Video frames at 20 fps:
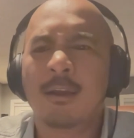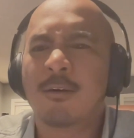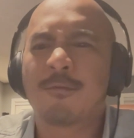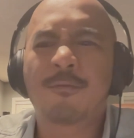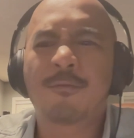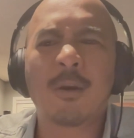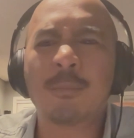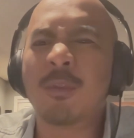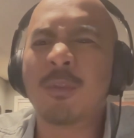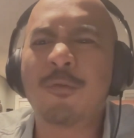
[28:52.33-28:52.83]

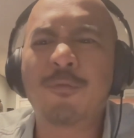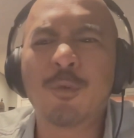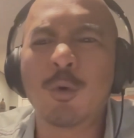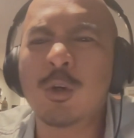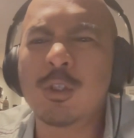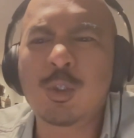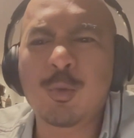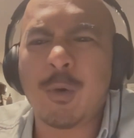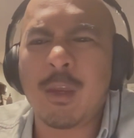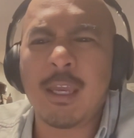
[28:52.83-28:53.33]
from the
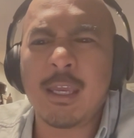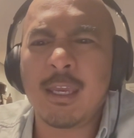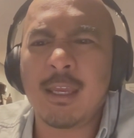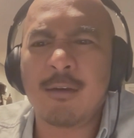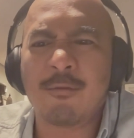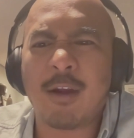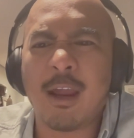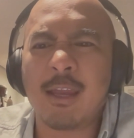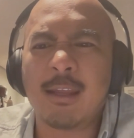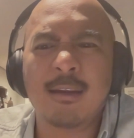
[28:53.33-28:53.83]
foods we eat,
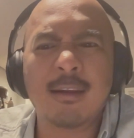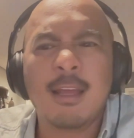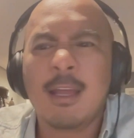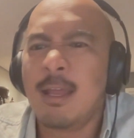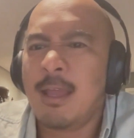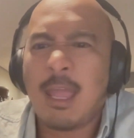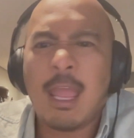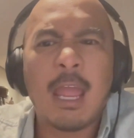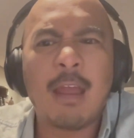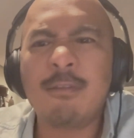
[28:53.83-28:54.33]
right?
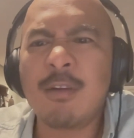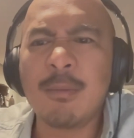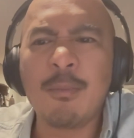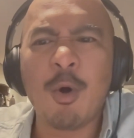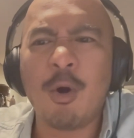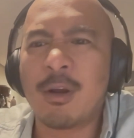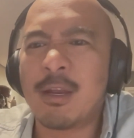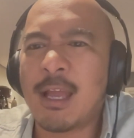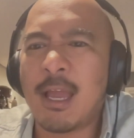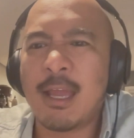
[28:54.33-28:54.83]
Every
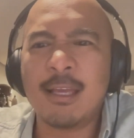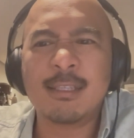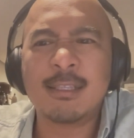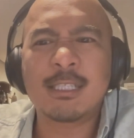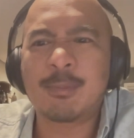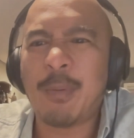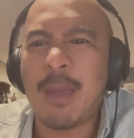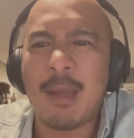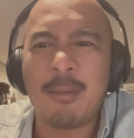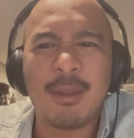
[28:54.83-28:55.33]
morning I eat
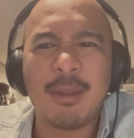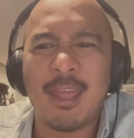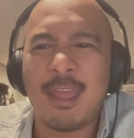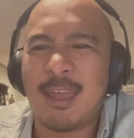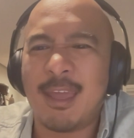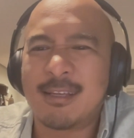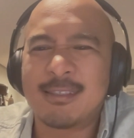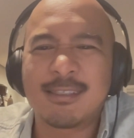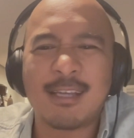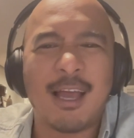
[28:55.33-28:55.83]
spam and
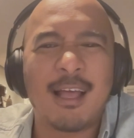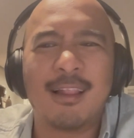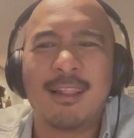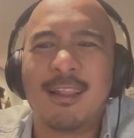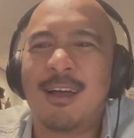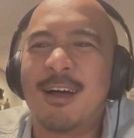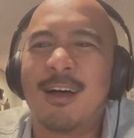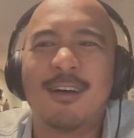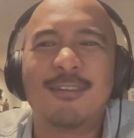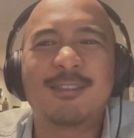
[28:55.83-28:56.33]
eggs. I
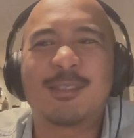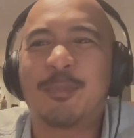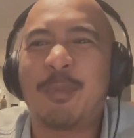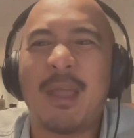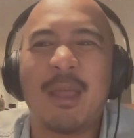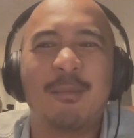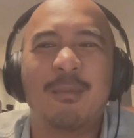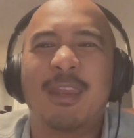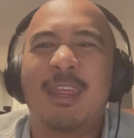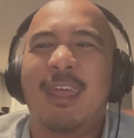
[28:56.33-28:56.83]
love
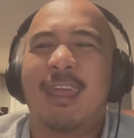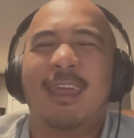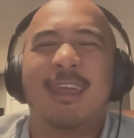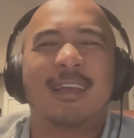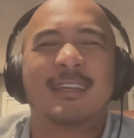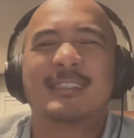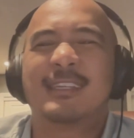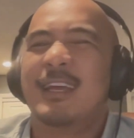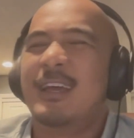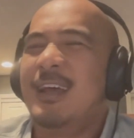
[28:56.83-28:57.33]
spam and
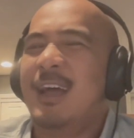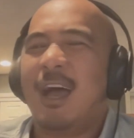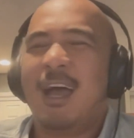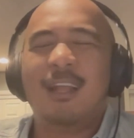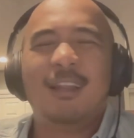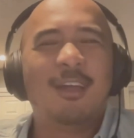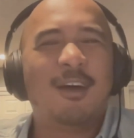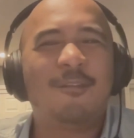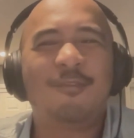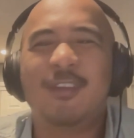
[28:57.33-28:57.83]
eggs. I
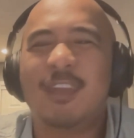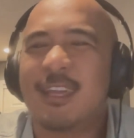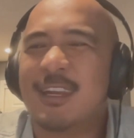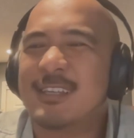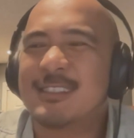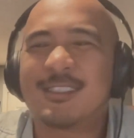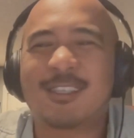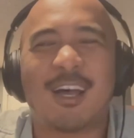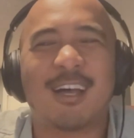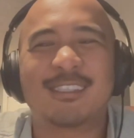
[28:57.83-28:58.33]
love Vienna
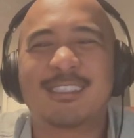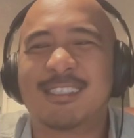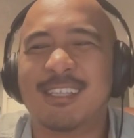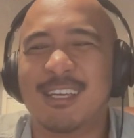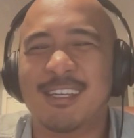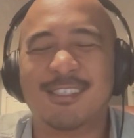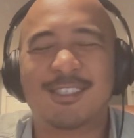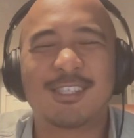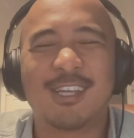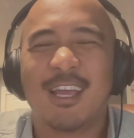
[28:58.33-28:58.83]

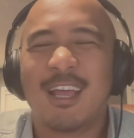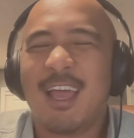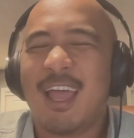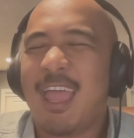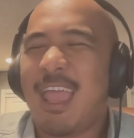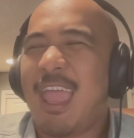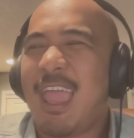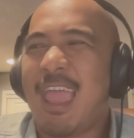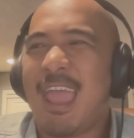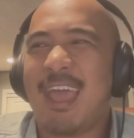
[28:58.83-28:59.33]
sausage.
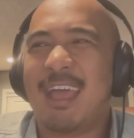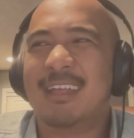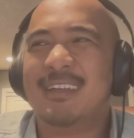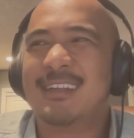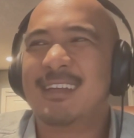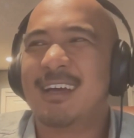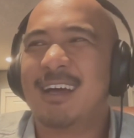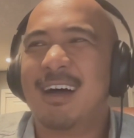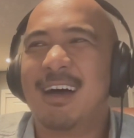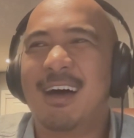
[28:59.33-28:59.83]

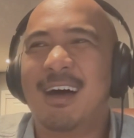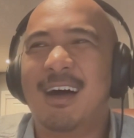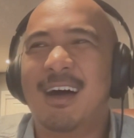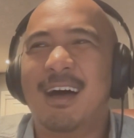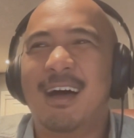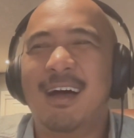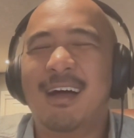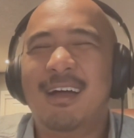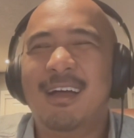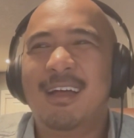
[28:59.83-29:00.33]
And
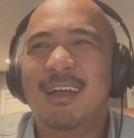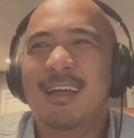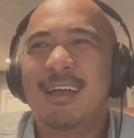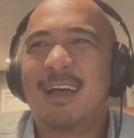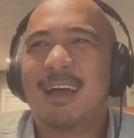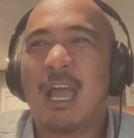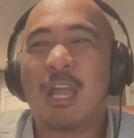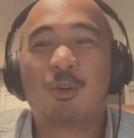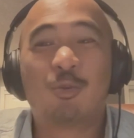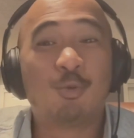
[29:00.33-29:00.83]

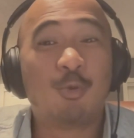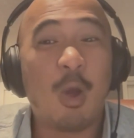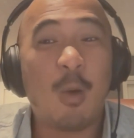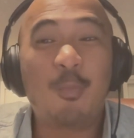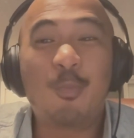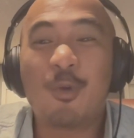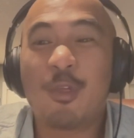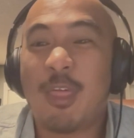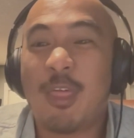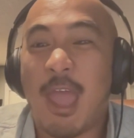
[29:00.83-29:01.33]
I grew
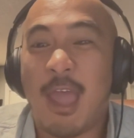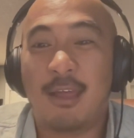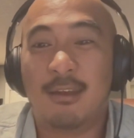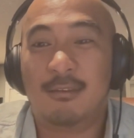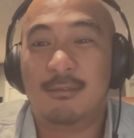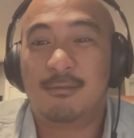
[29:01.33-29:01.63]
up with that,